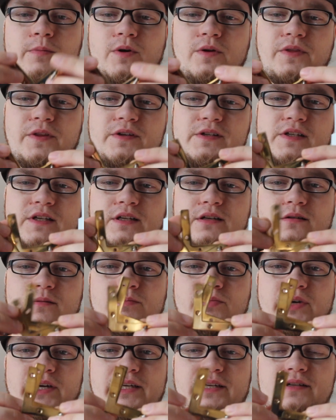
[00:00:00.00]
I bought these little
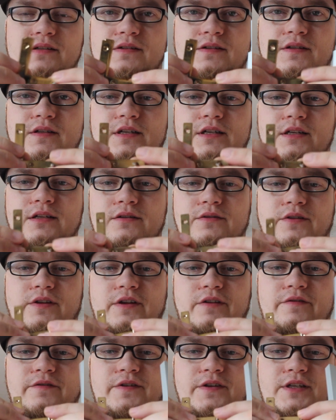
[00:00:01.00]
brackets and
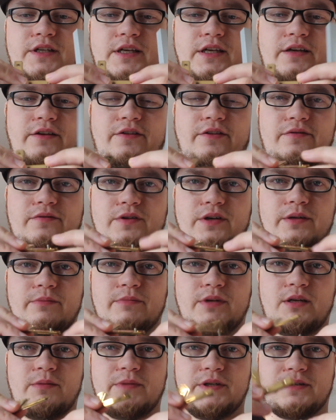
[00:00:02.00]
they fit a
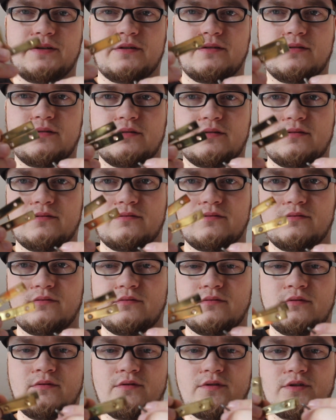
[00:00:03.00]
3mm
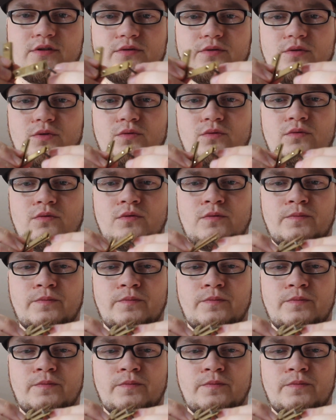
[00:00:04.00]
screw.